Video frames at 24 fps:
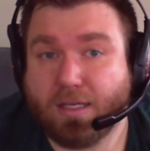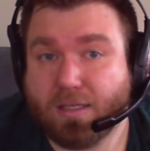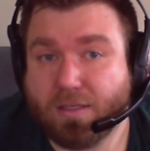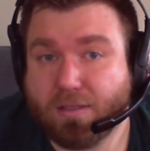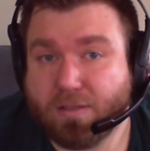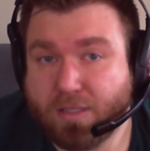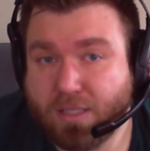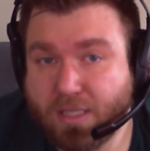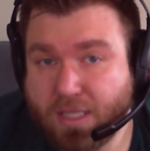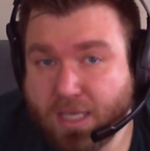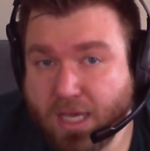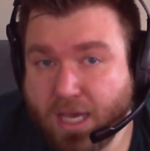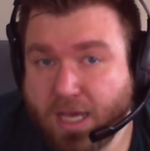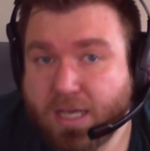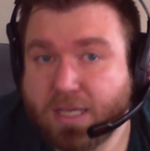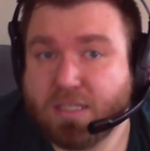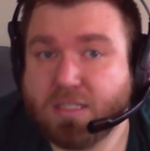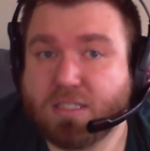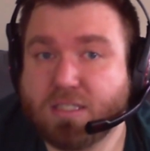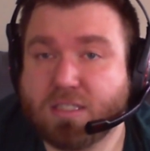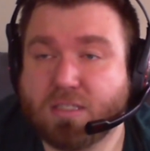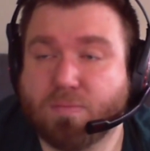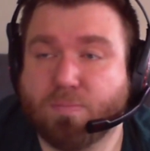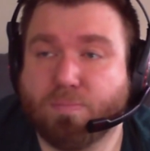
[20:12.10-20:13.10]

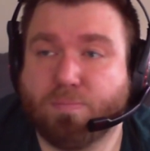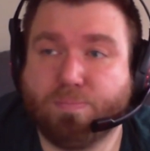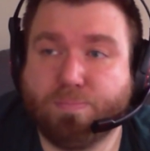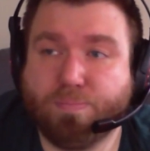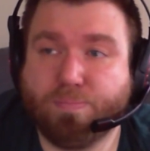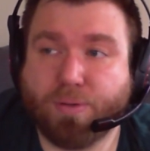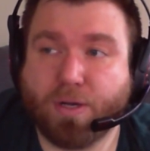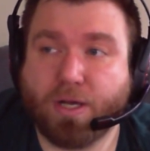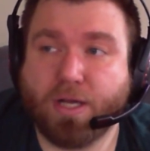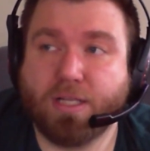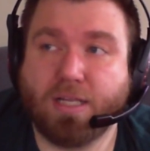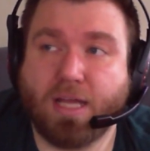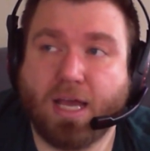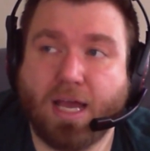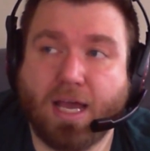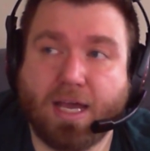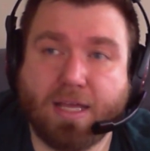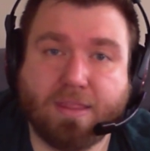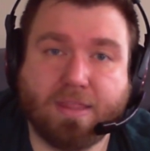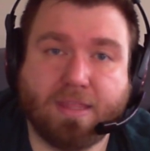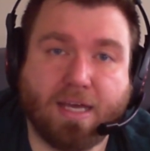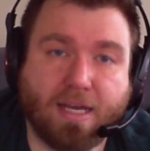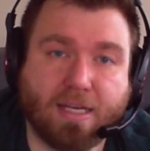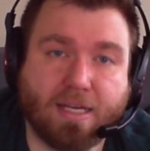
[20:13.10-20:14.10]
Yes, but at
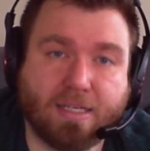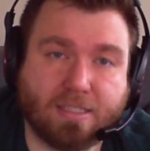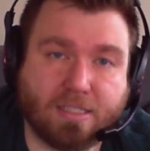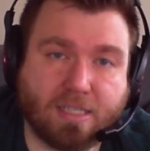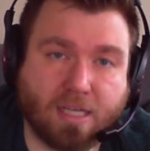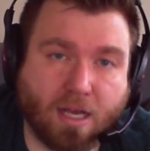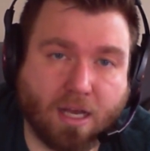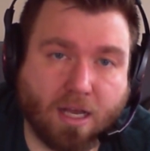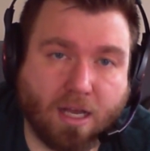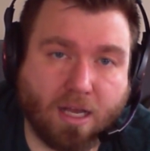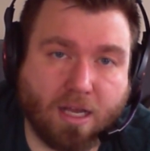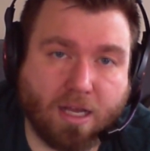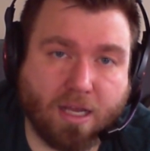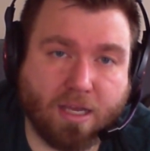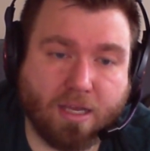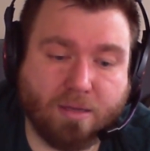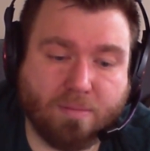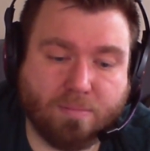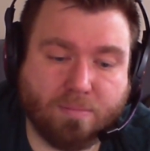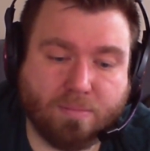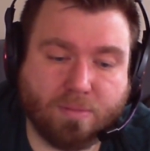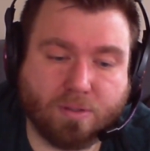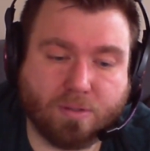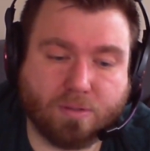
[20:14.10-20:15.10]
that
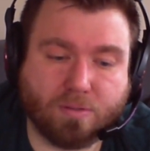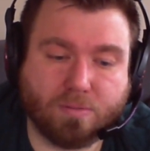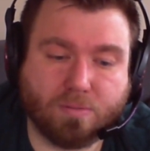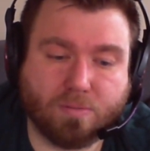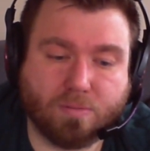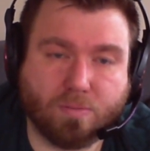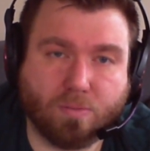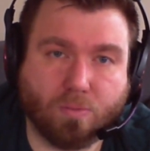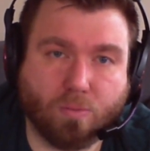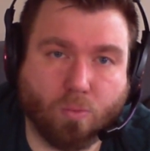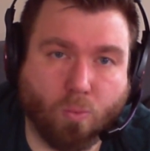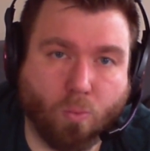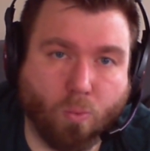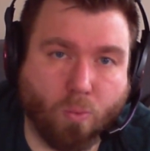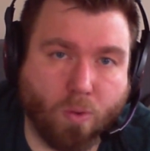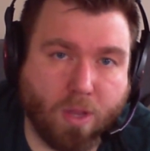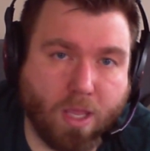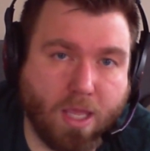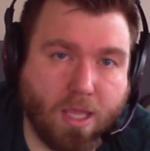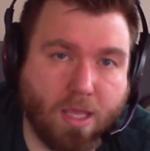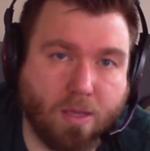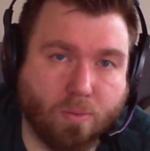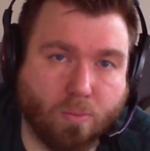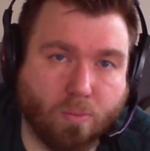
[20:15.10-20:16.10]
time,
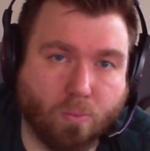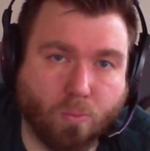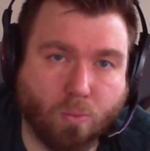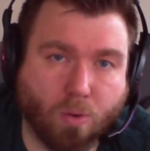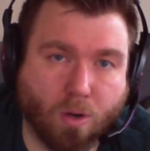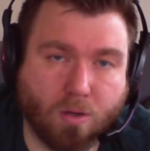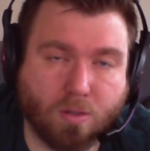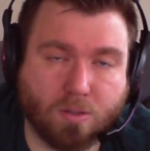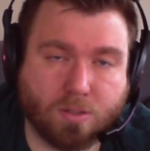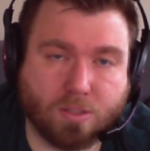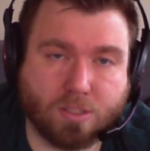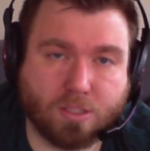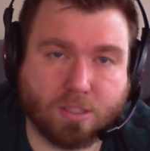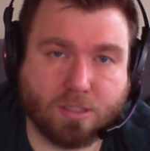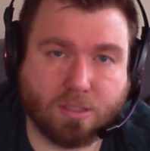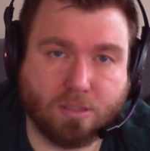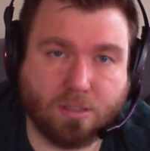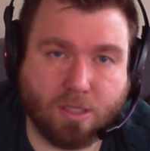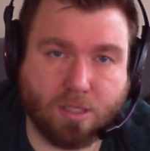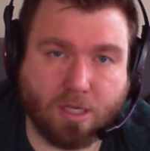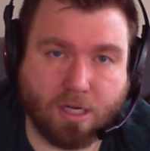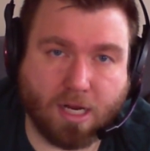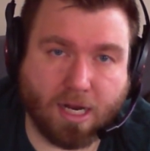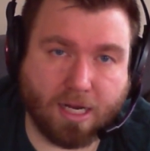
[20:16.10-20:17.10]
we weren't
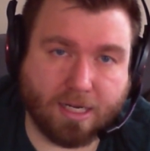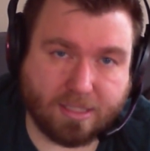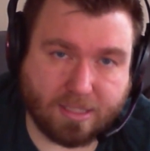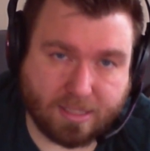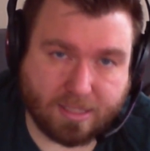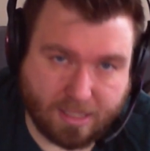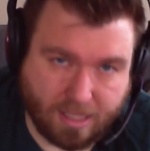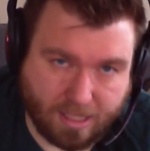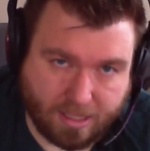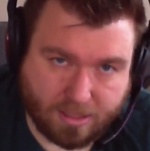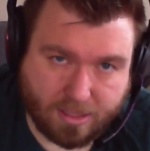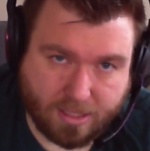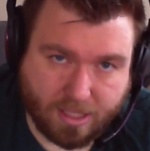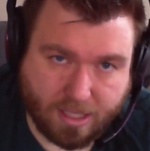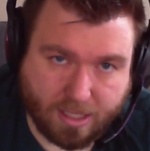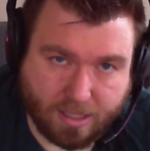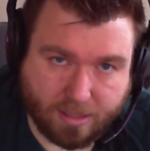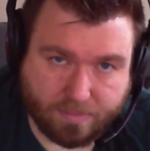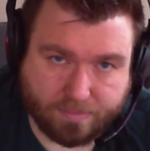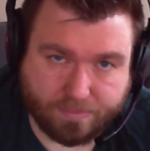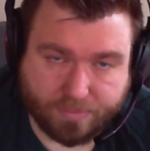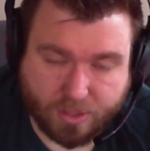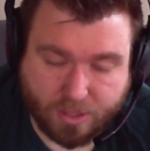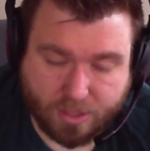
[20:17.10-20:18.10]
the United States yet.
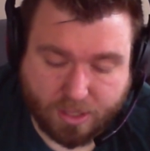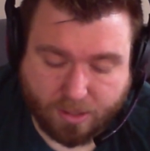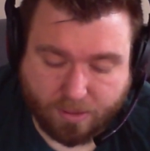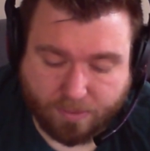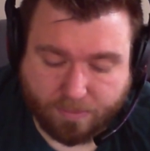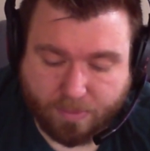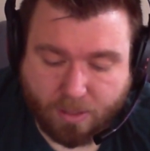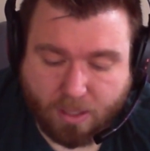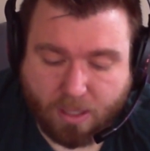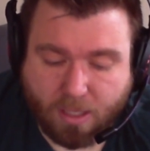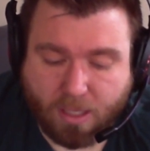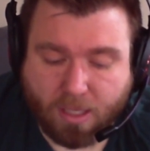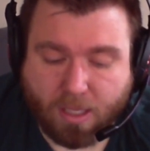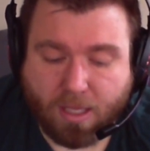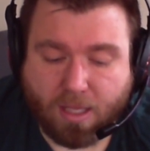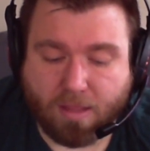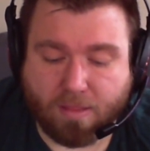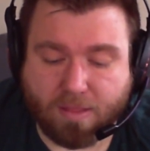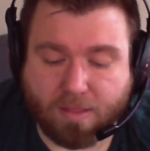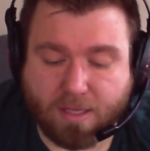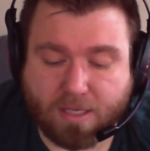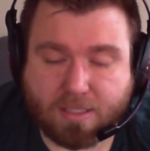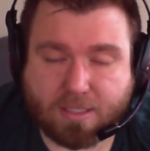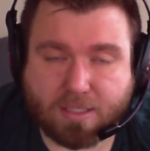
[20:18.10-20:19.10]
So,
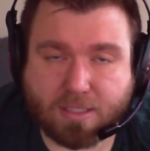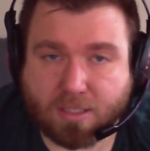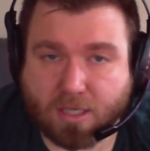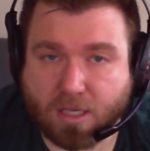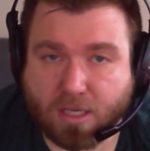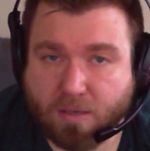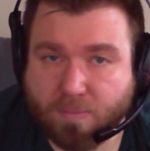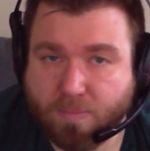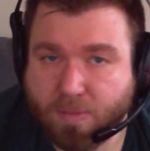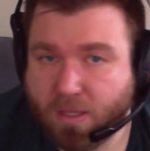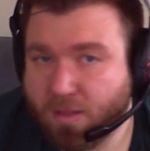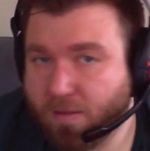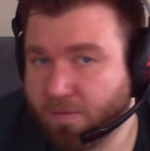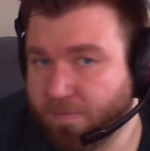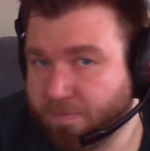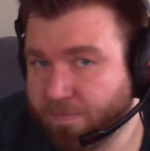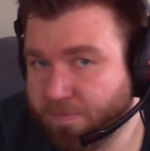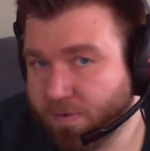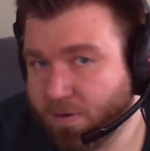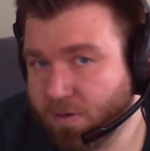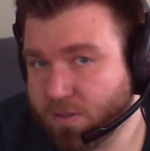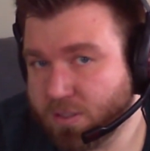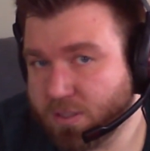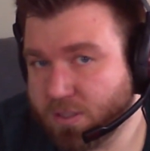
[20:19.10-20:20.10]
this is going to be the
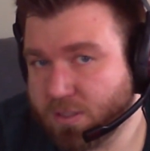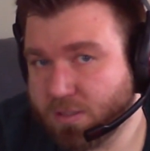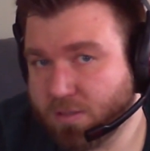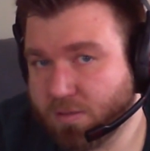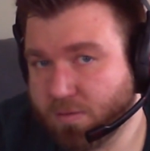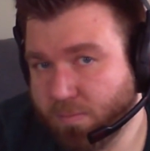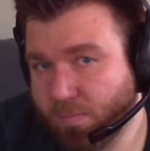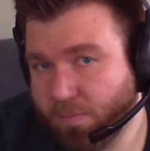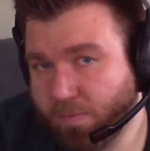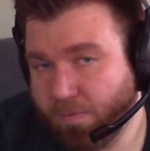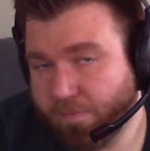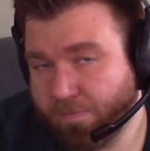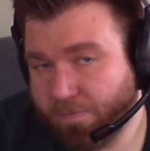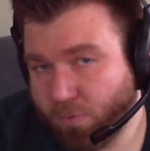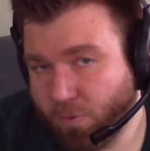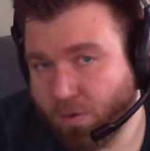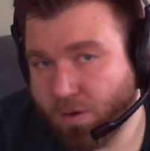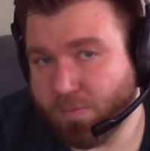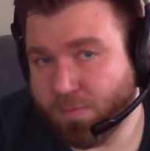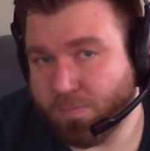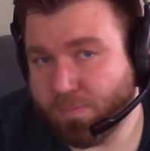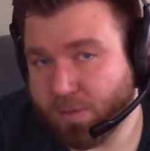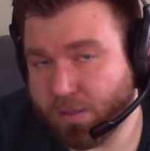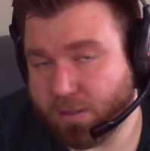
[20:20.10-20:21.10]
first
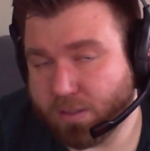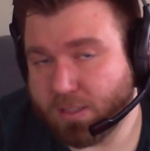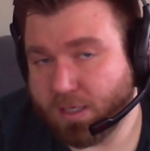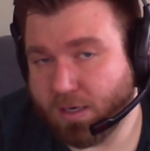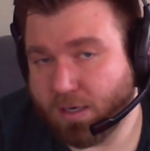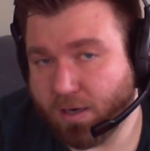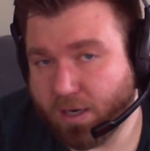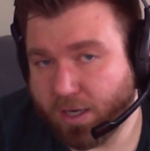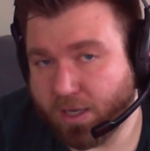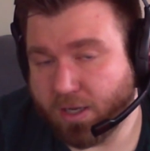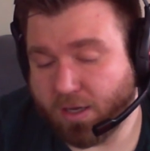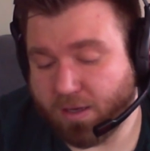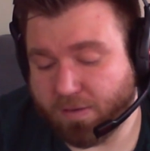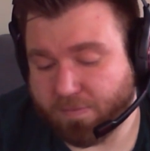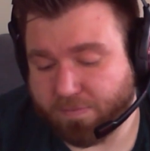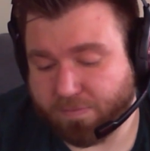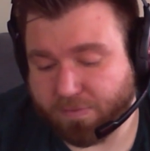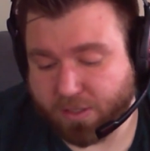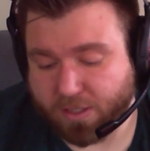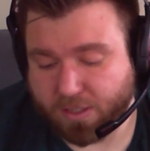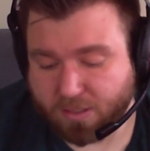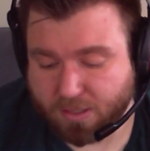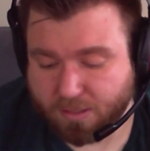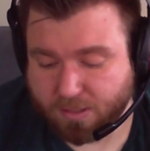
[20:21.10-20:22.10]
foreign military
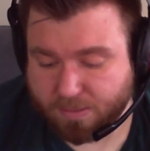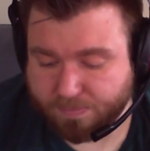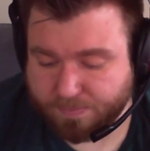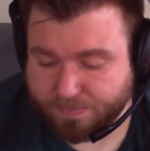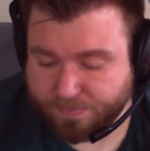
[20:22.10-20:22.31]
conflict.